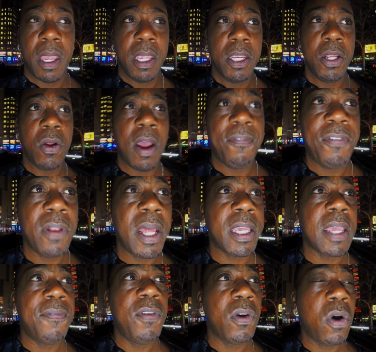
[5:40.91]
You know, I feel
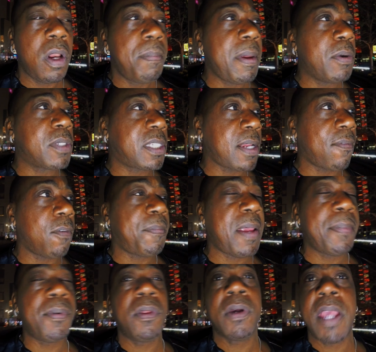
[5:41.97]
like if you're going to be with several
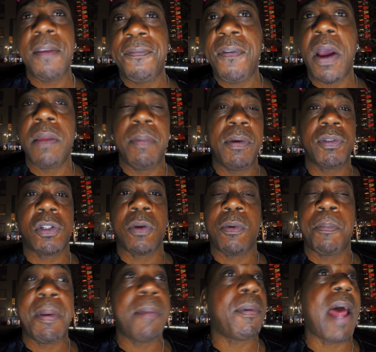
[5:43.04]
people, okay, fine, be with
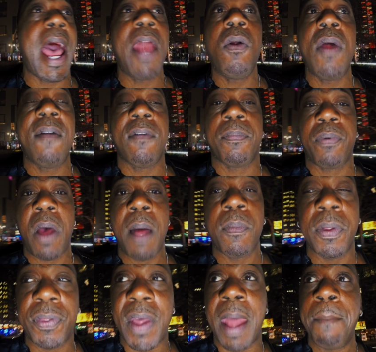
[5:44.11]
several people. I don't have a problem
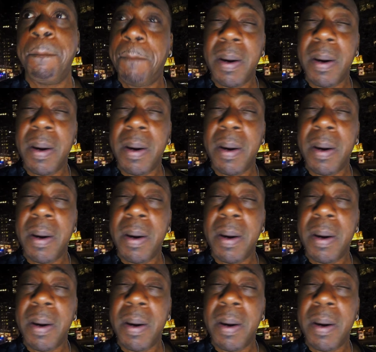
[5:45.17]
with that.